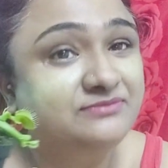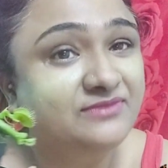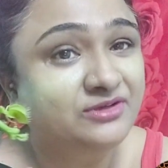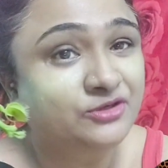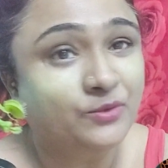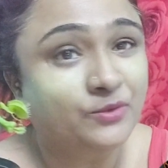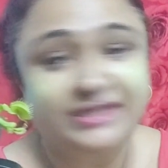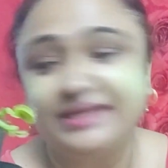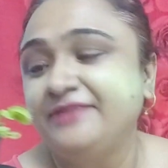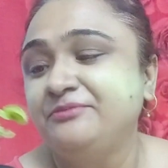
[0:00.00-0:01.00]
grow it
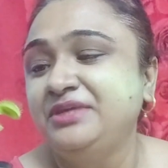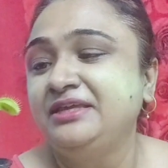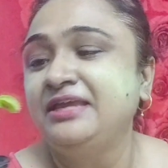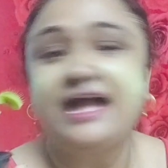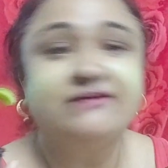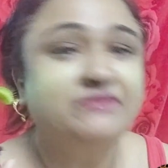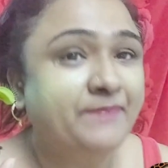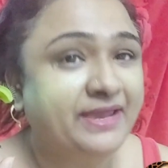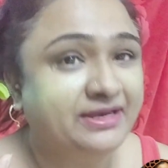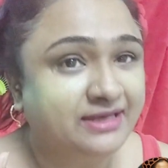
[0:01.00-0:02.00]
like me, have a
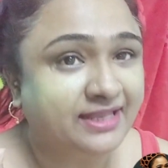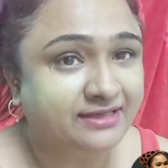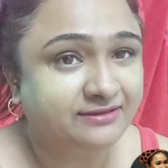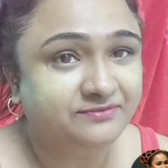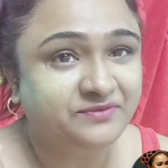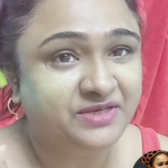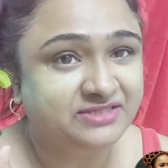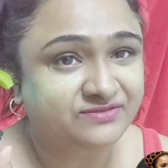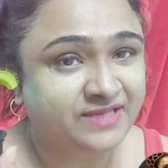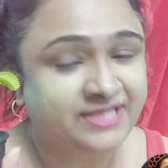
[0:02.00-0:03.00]
pet like a Venus
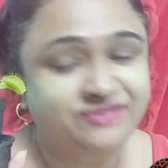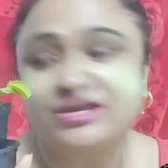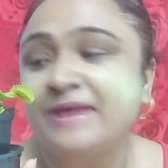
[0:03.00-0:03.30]
flytrap.